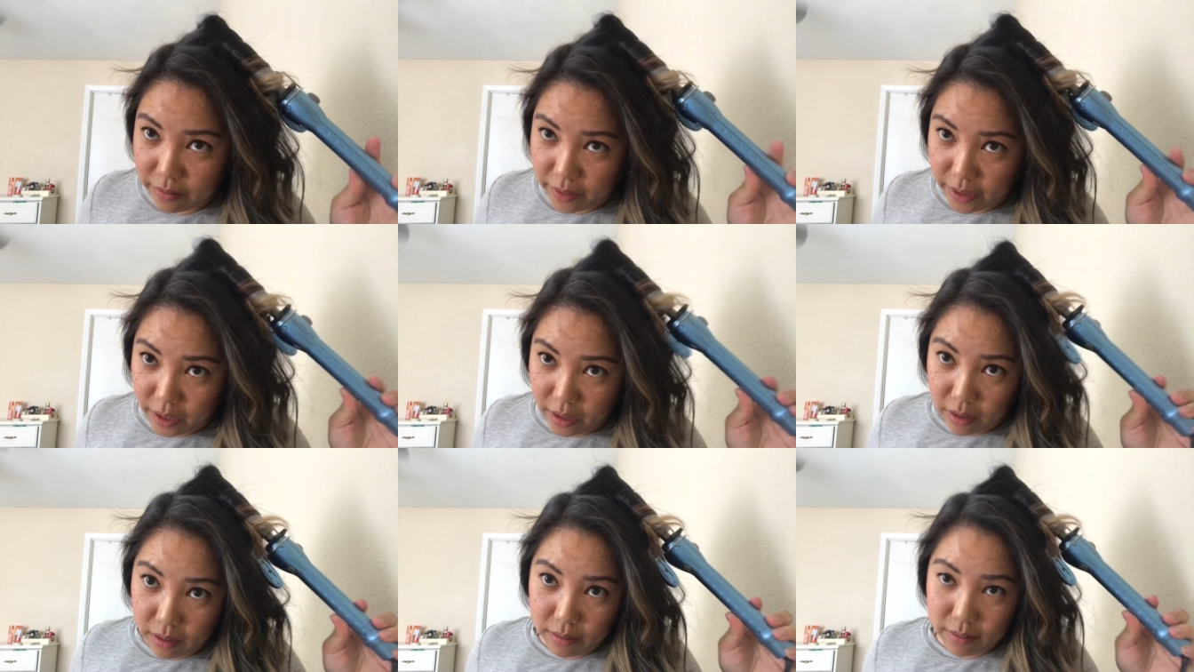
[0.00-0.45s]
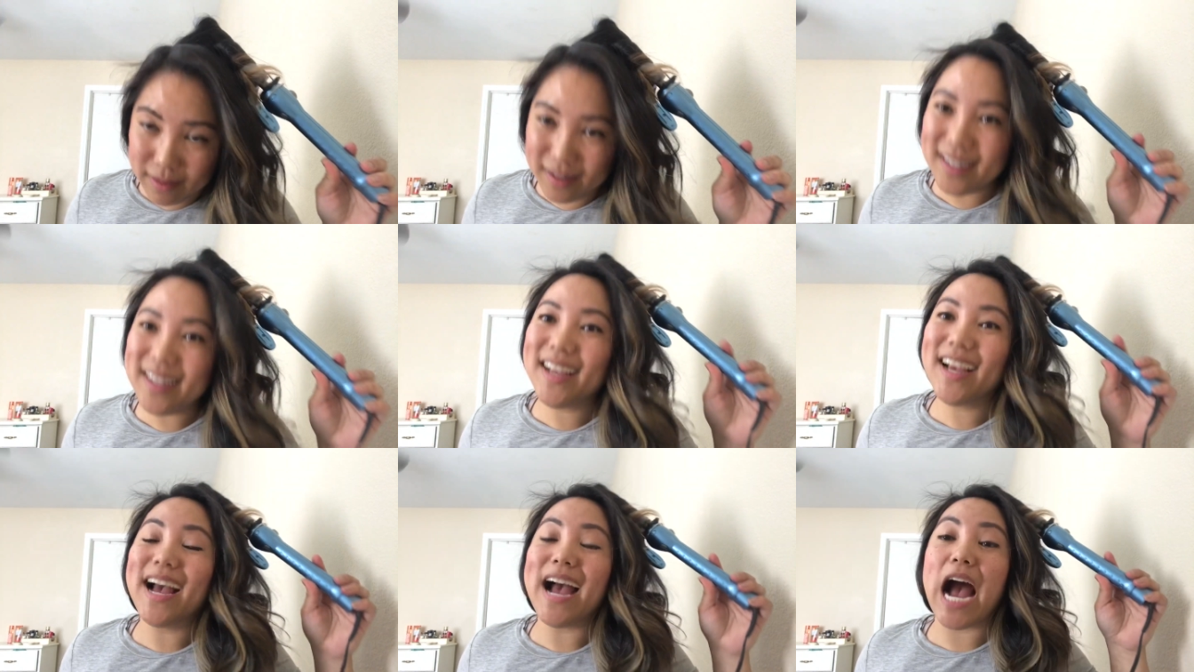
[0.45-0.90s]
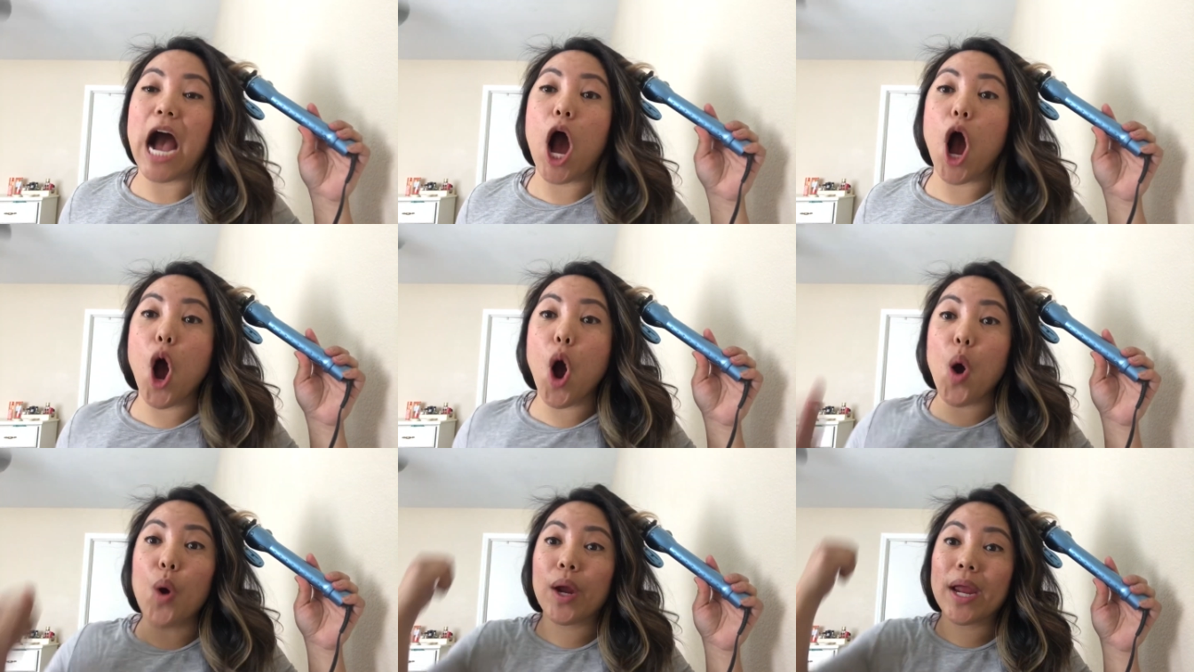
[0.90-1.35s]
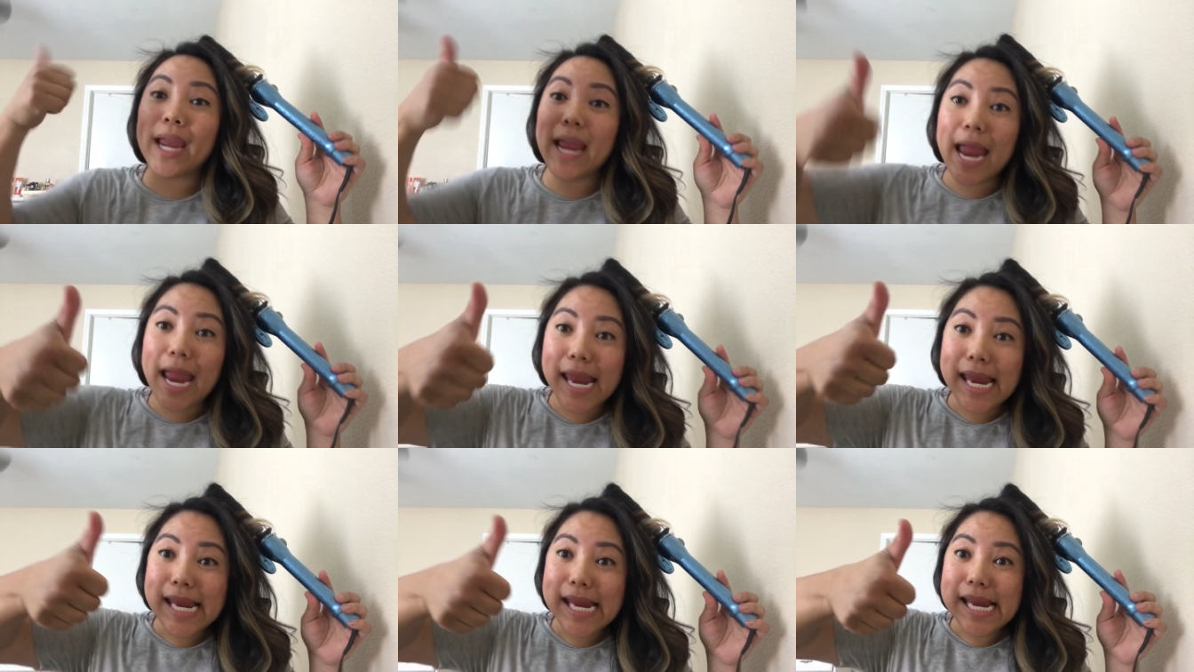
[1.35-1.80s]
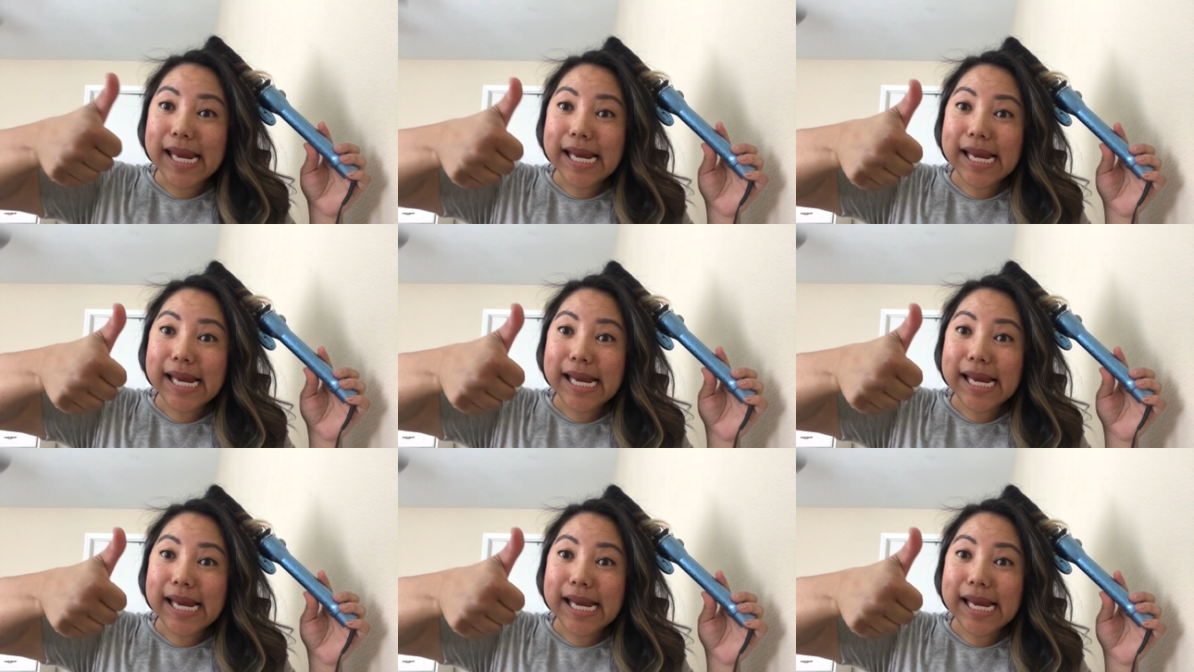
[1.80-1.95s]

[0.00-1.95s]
there. Okay.